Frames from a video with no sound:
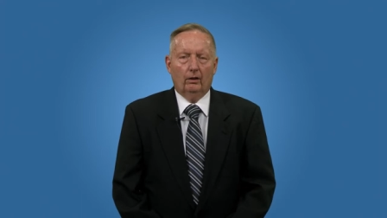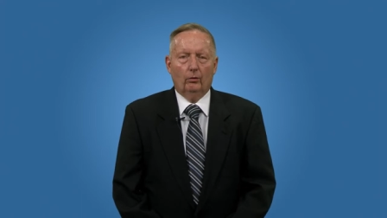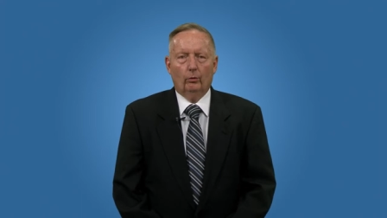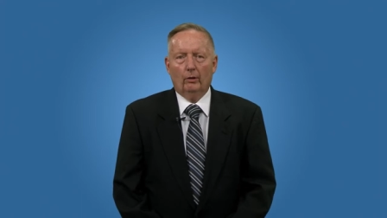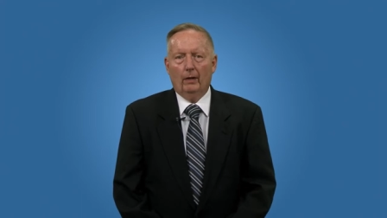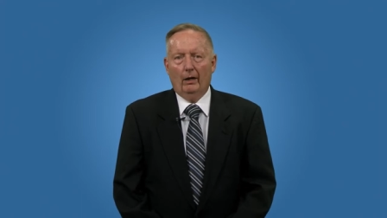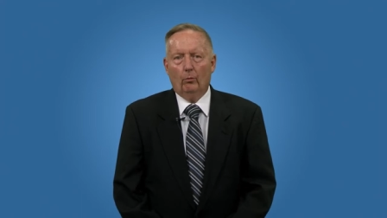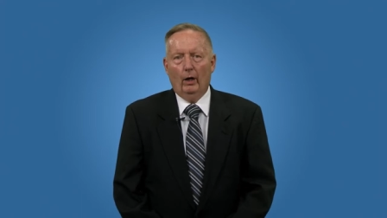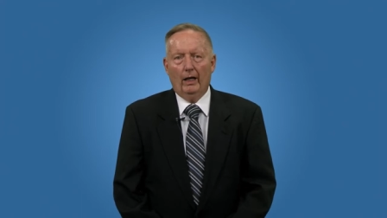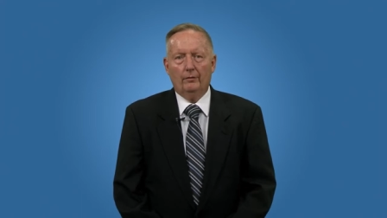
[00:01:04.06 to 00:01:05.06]
where my
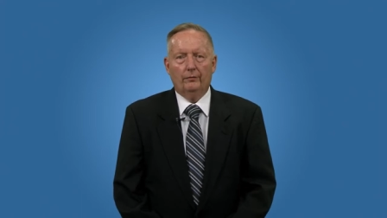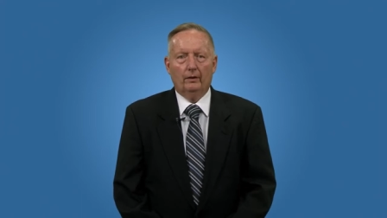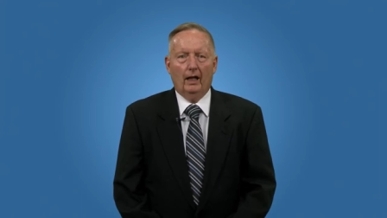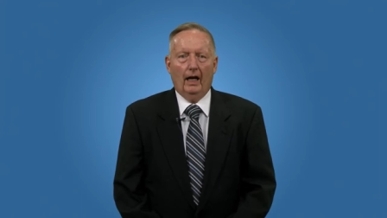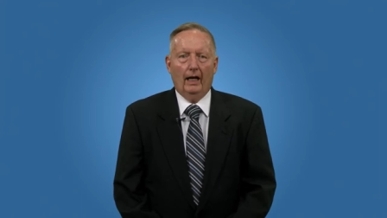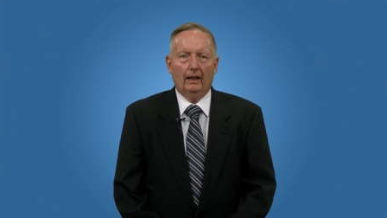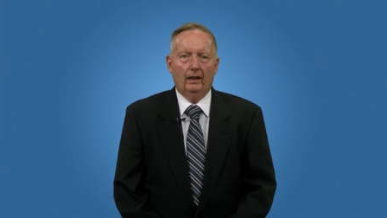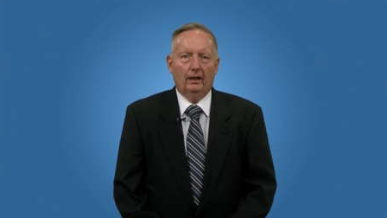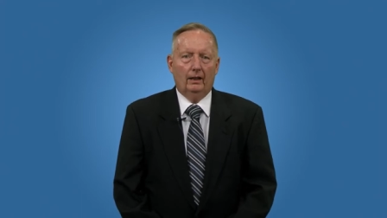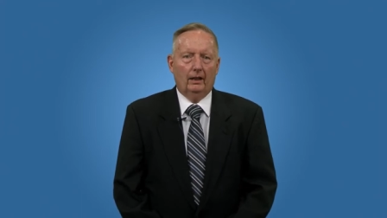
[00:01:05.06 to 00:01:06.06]
wife and I
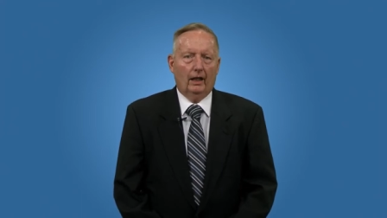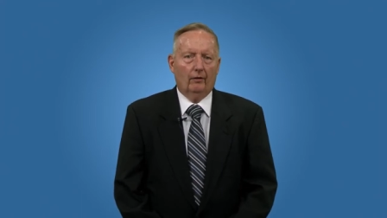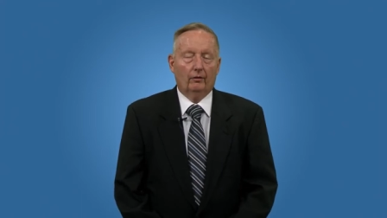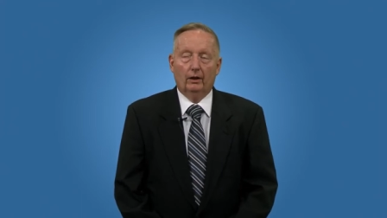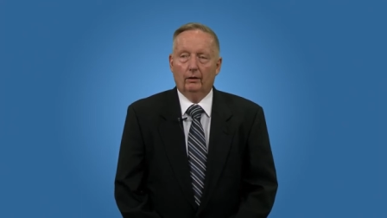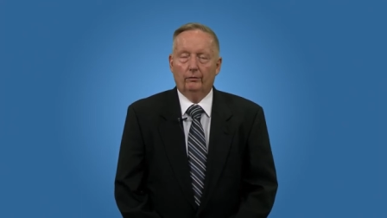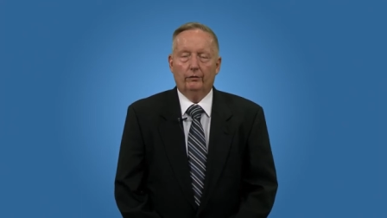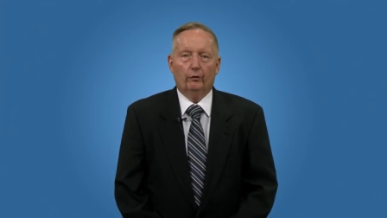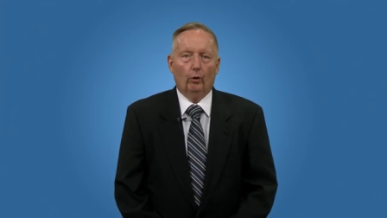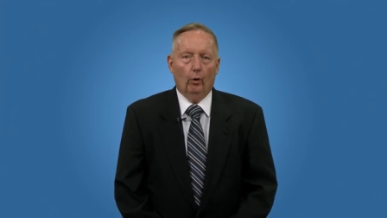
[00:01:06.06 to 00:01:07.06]
have lived
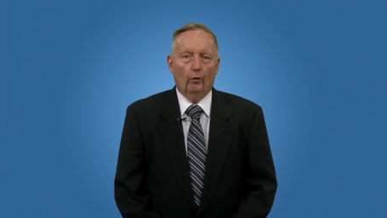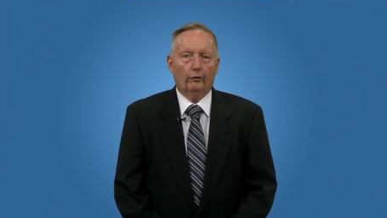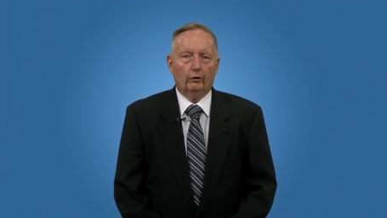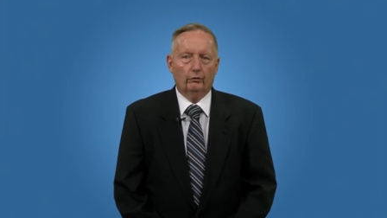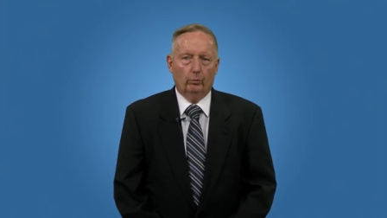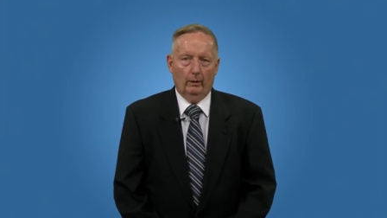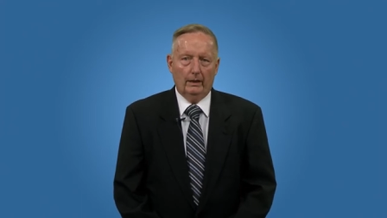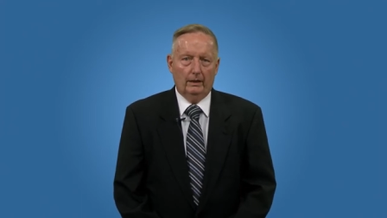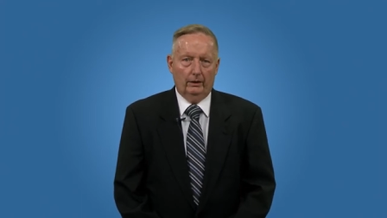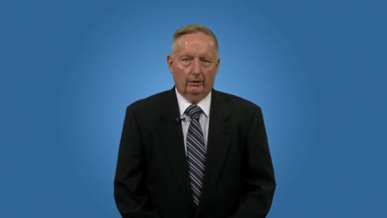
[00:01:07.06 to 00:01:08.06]
for over 20
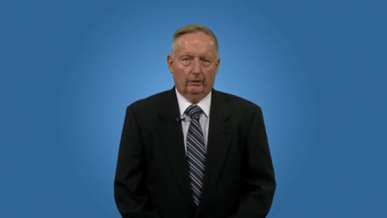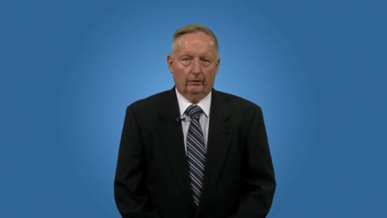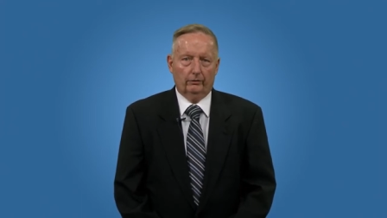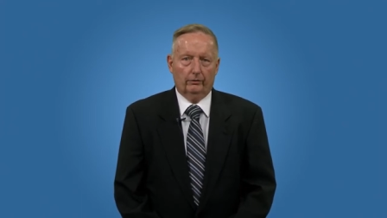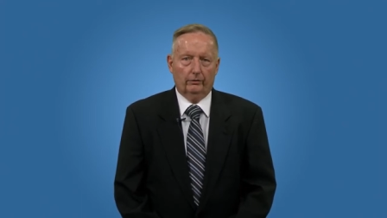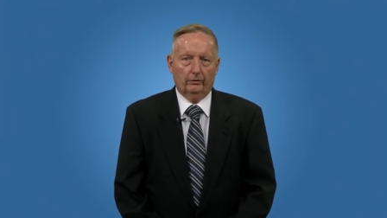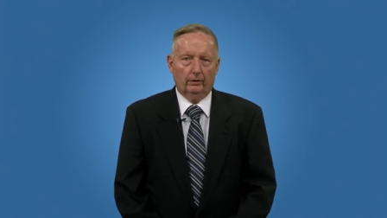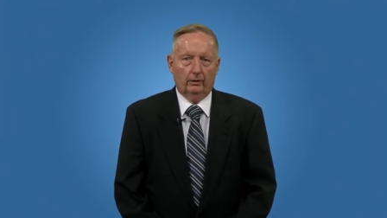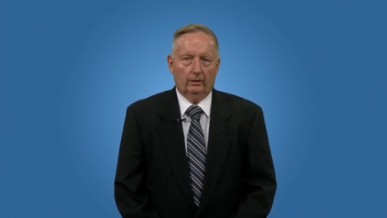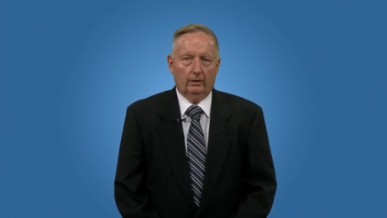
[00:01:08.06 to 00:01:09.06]
years.
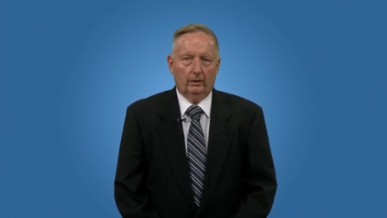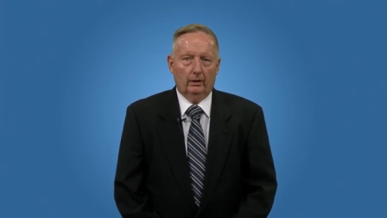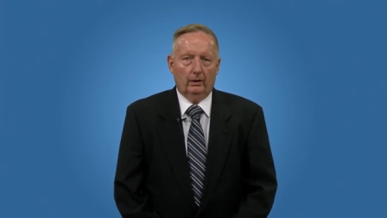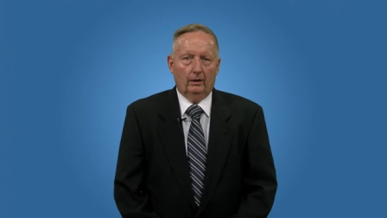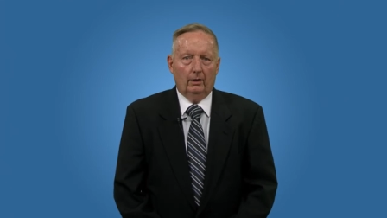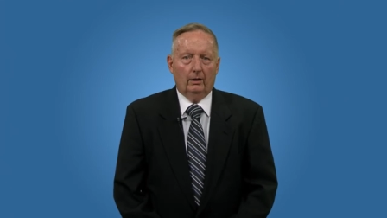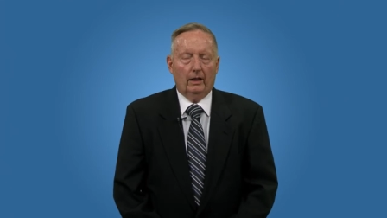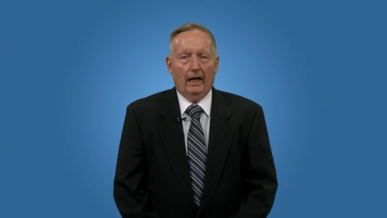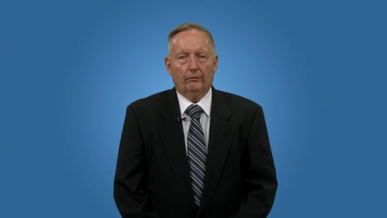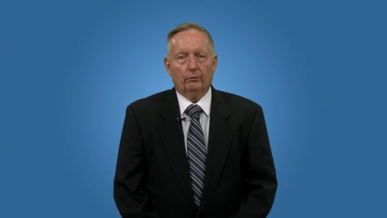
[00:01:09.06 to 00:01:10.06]

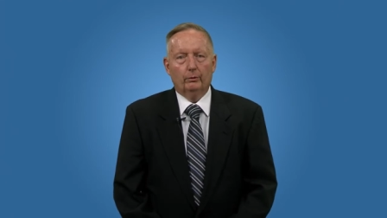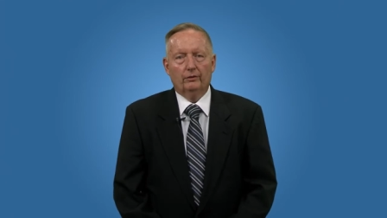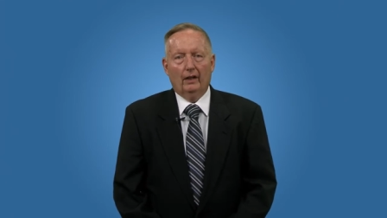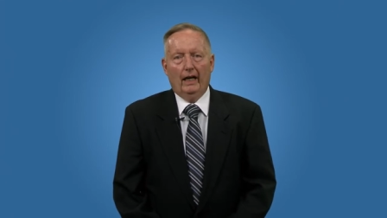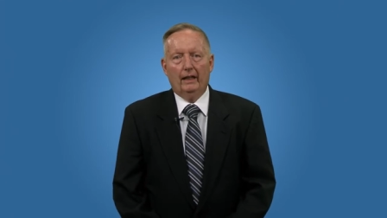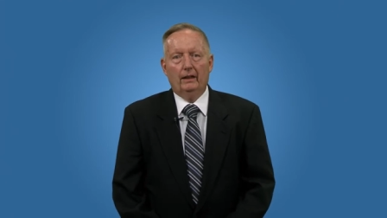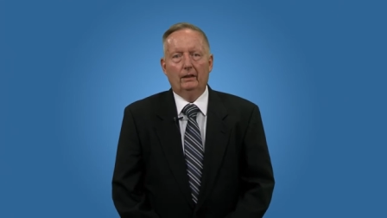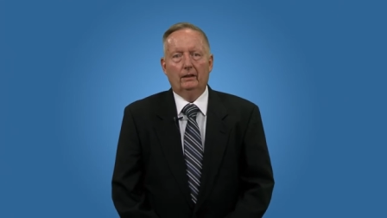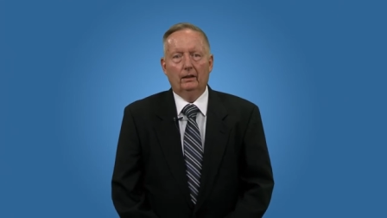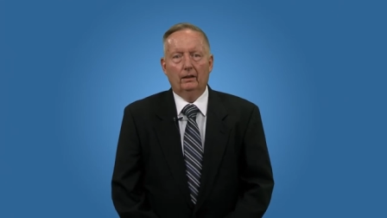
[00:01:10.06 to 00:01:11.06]
After residing
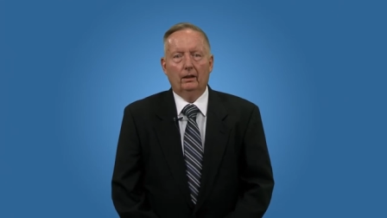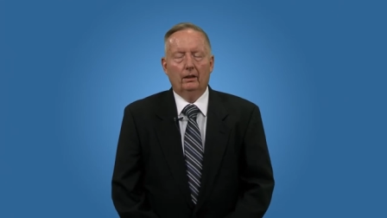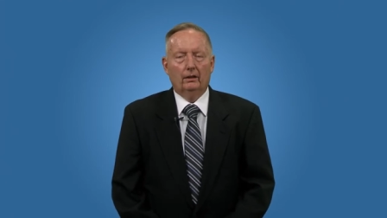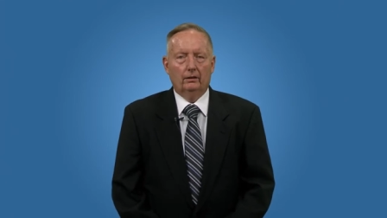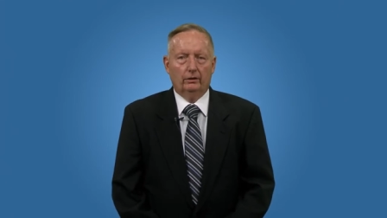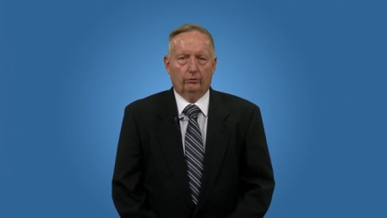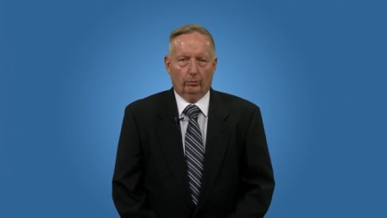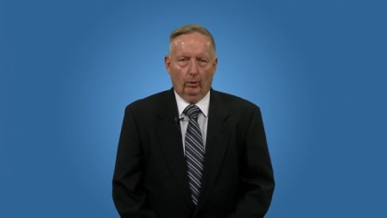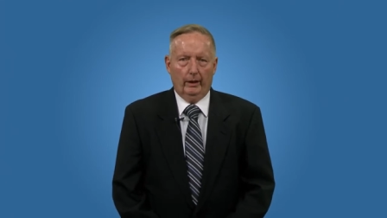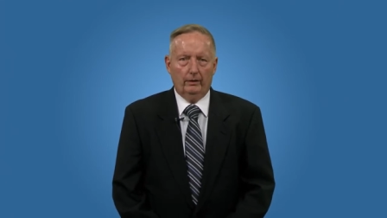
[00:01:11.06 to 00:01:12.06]
in
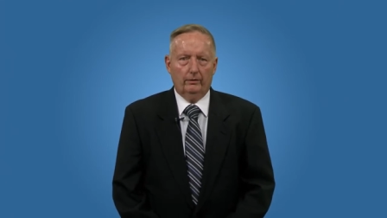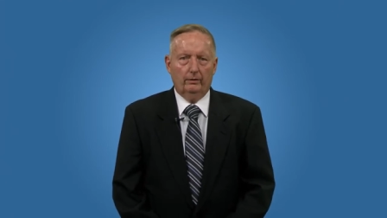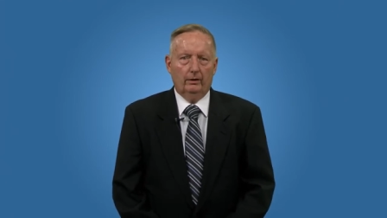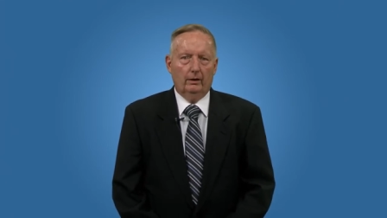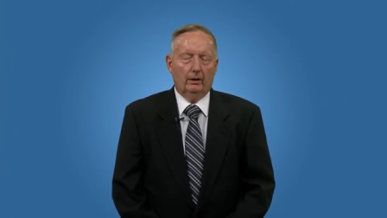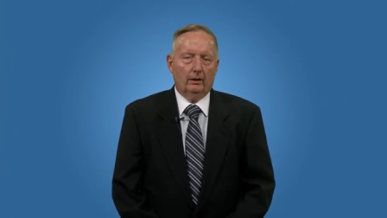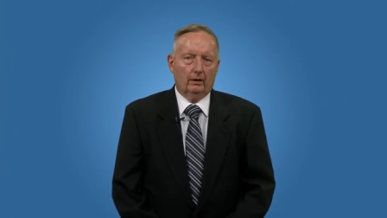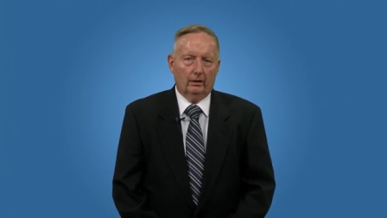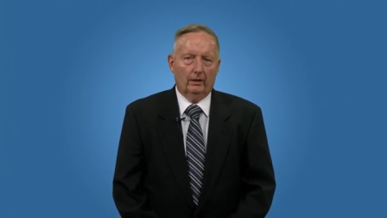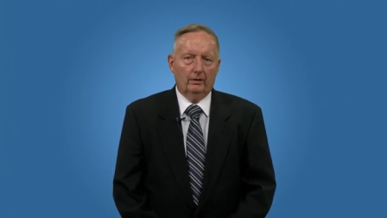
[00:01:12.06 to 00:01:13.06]
Detroit,
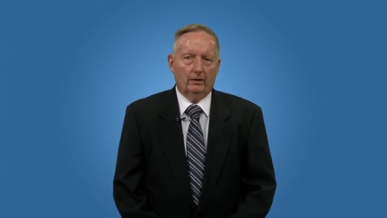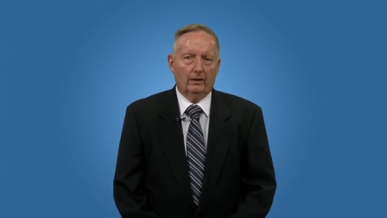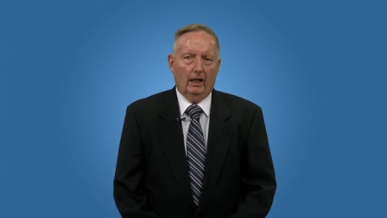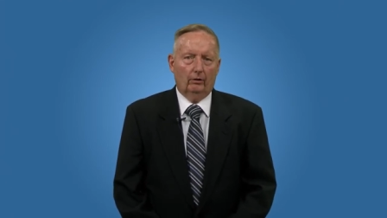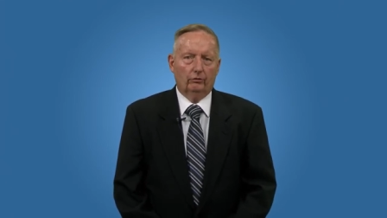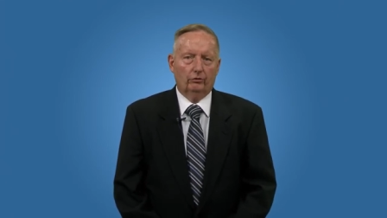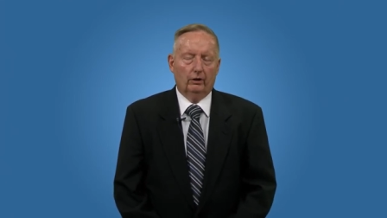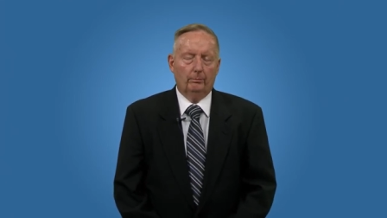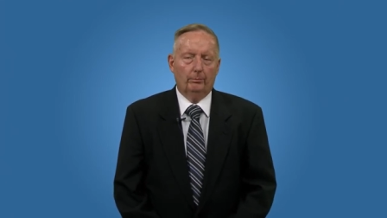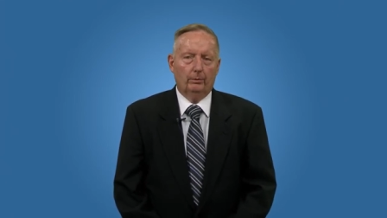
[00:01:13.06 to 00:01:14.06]
Clinton
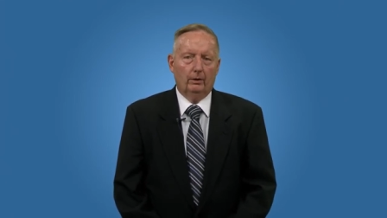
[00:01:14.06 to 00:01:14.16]
Township,